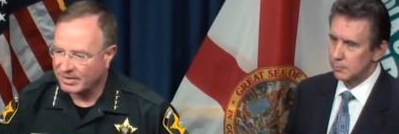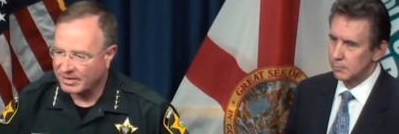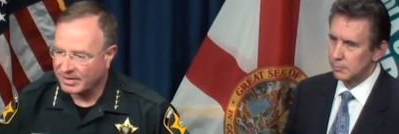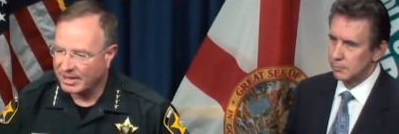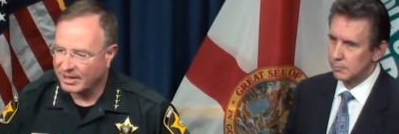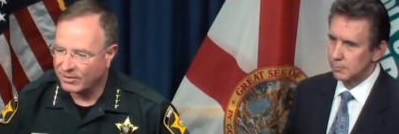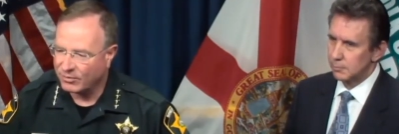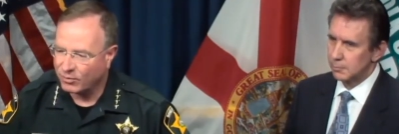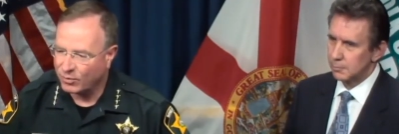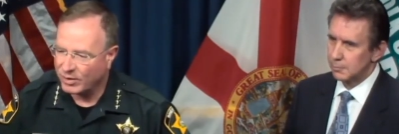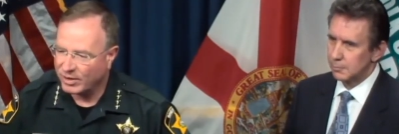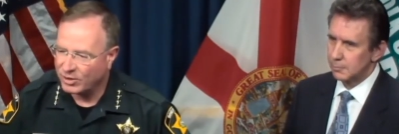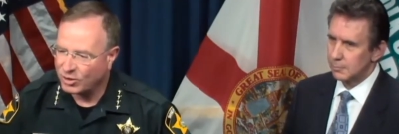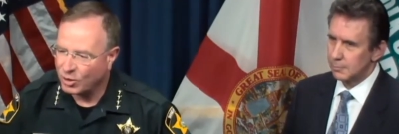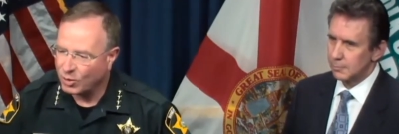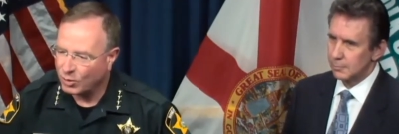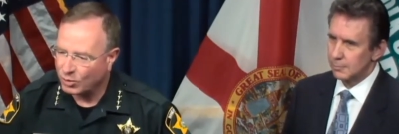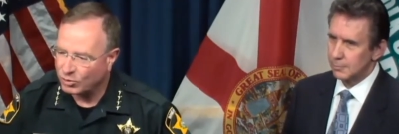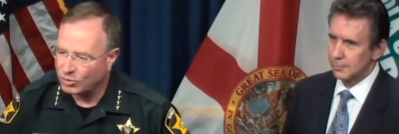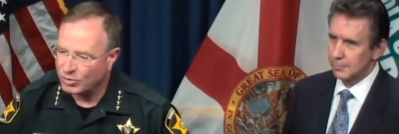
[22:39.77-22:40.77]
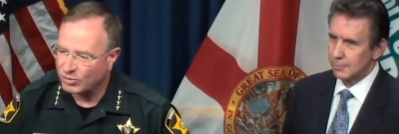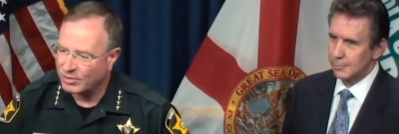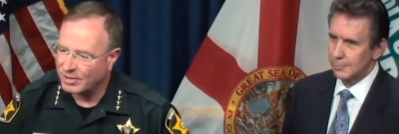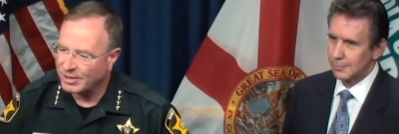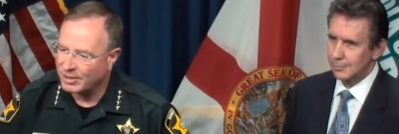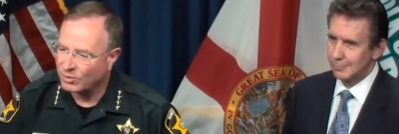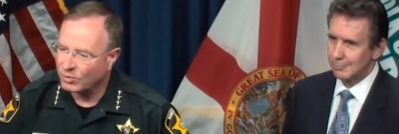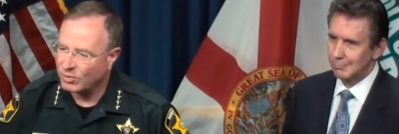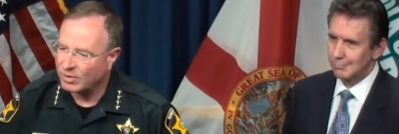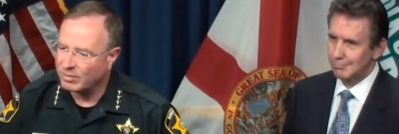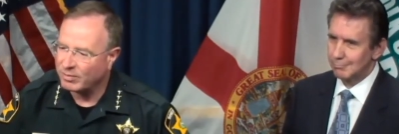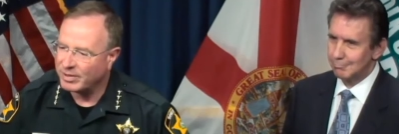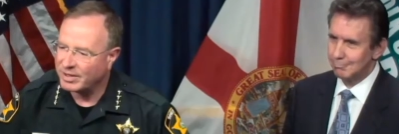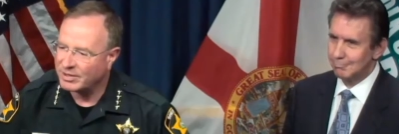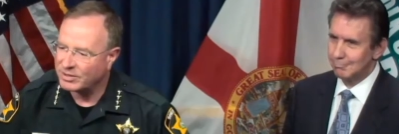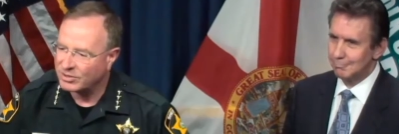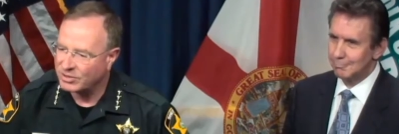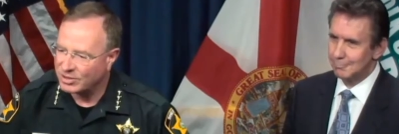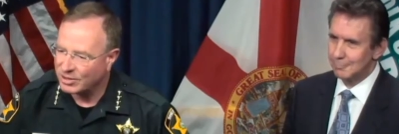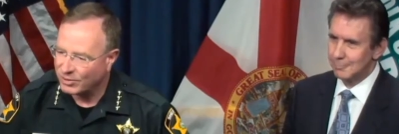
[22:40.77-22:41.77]
Speaker 1: And if we told you, then it wouldn't be a
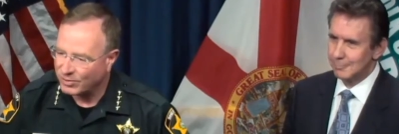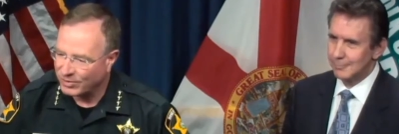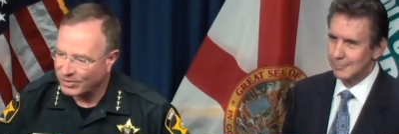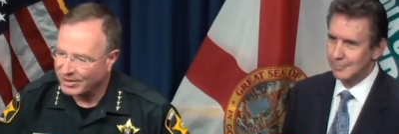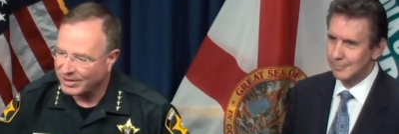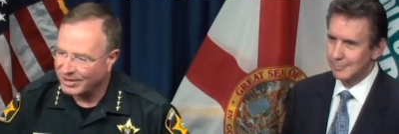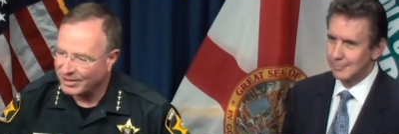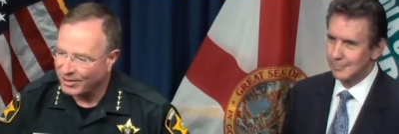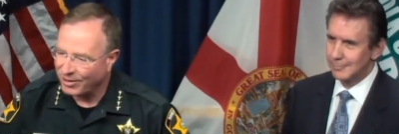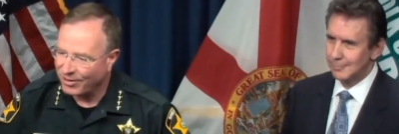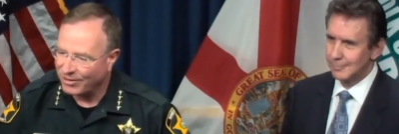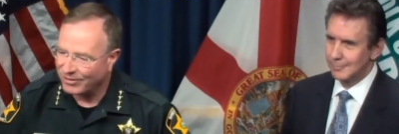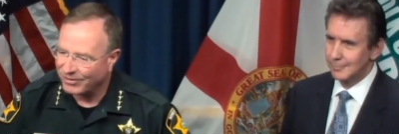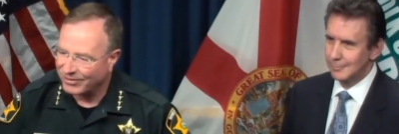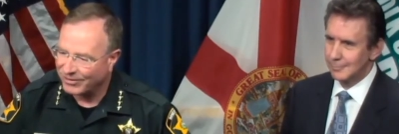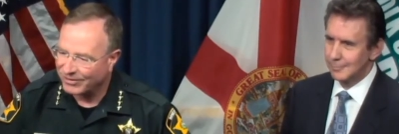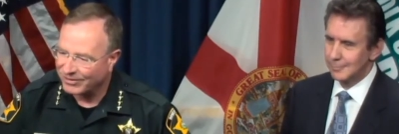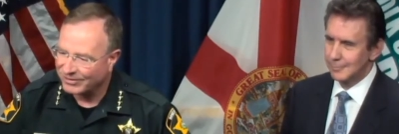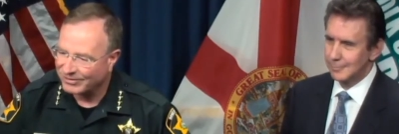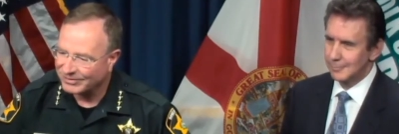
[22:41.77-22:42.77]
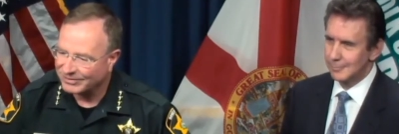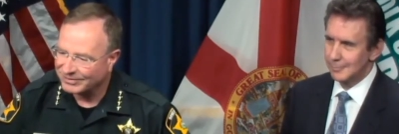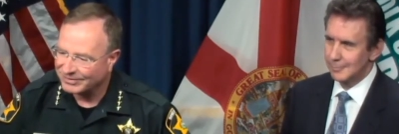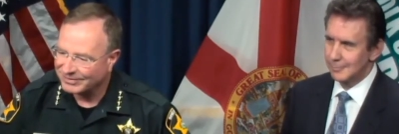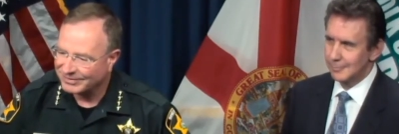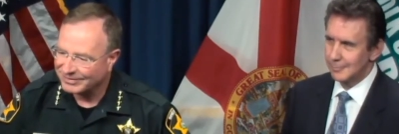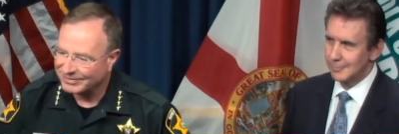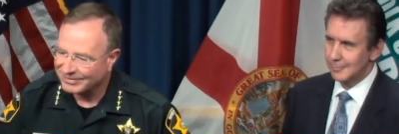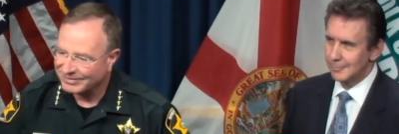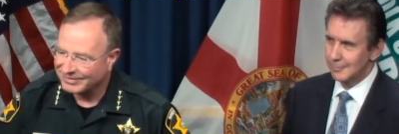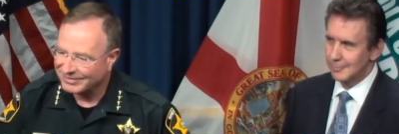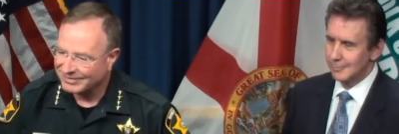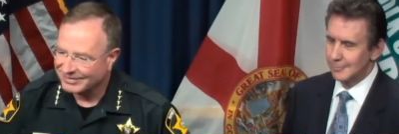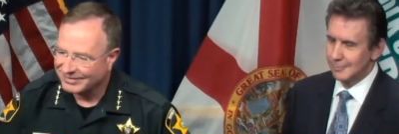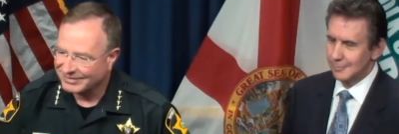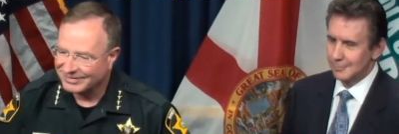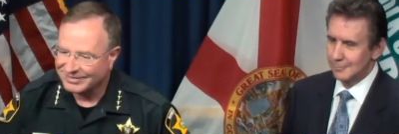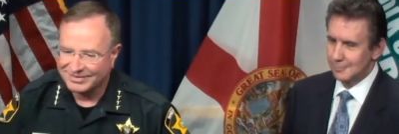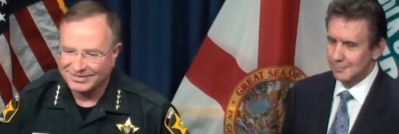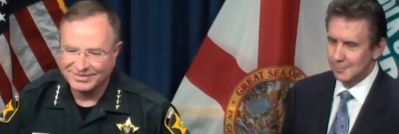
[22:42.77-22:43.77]
secret any longer. Is he
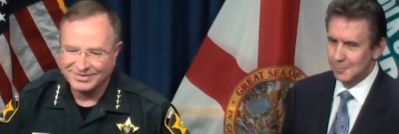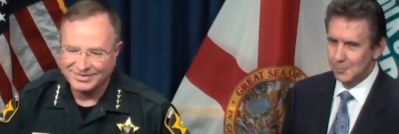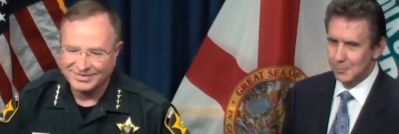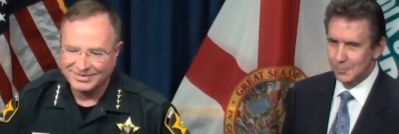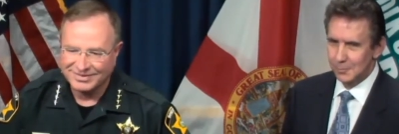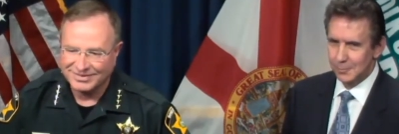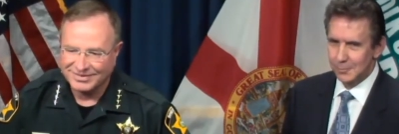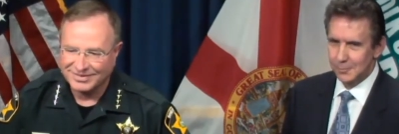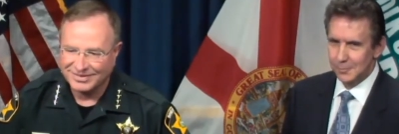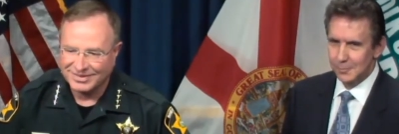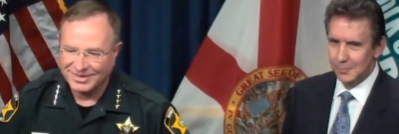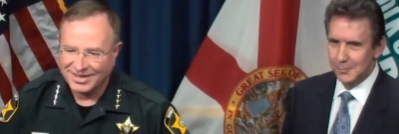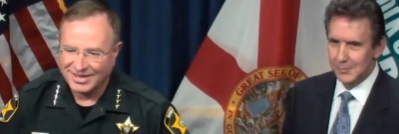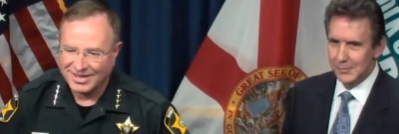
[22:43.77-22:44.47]
in this room?